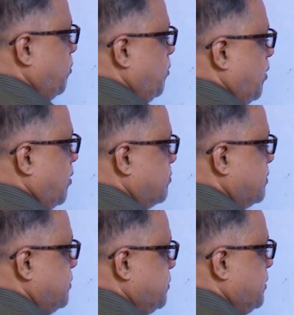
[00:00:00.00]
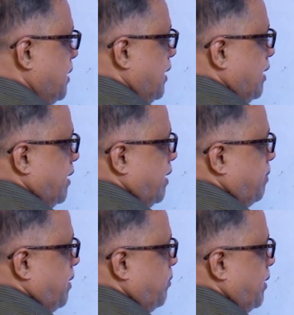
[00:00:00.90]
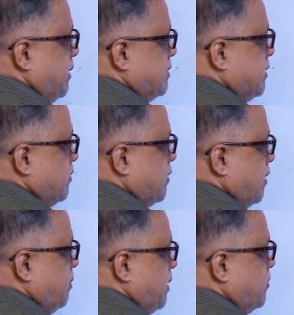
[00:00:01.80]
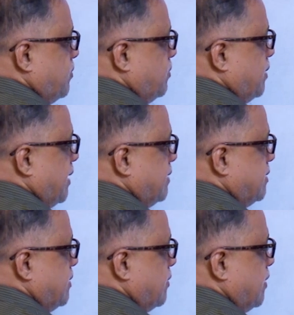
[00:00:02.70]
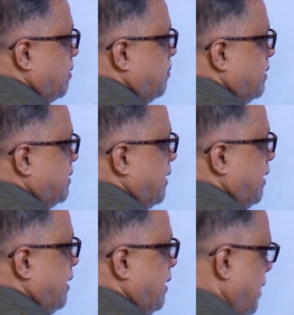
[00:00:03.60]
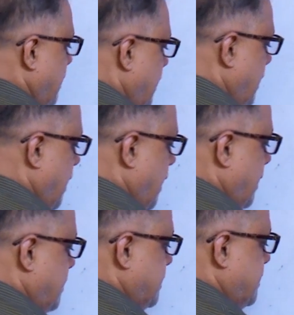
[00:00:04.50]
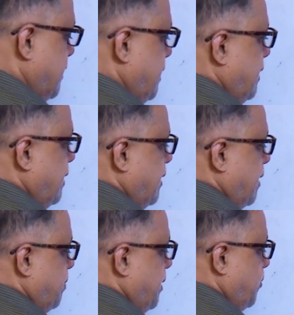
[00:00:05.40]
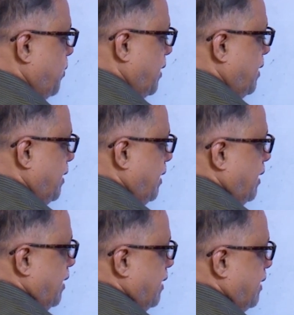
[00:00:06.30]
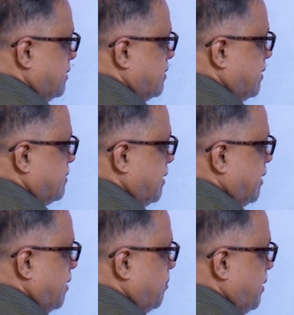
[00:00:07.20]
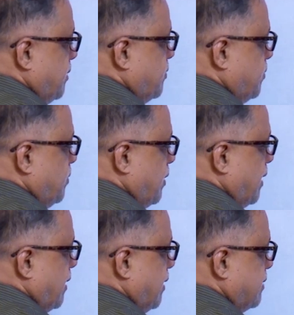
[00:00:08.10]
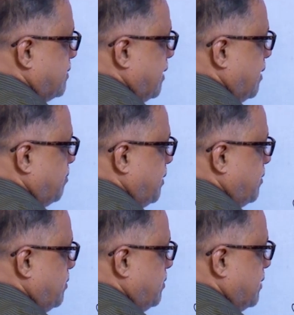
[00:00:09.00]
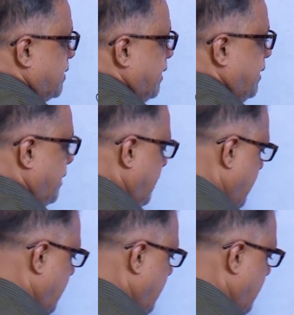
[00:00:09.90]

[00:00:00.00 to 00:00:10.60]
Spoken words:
one more options. W1 is equal to W2, that is equal to W3, and C, W1 is less than W2 and less than W3,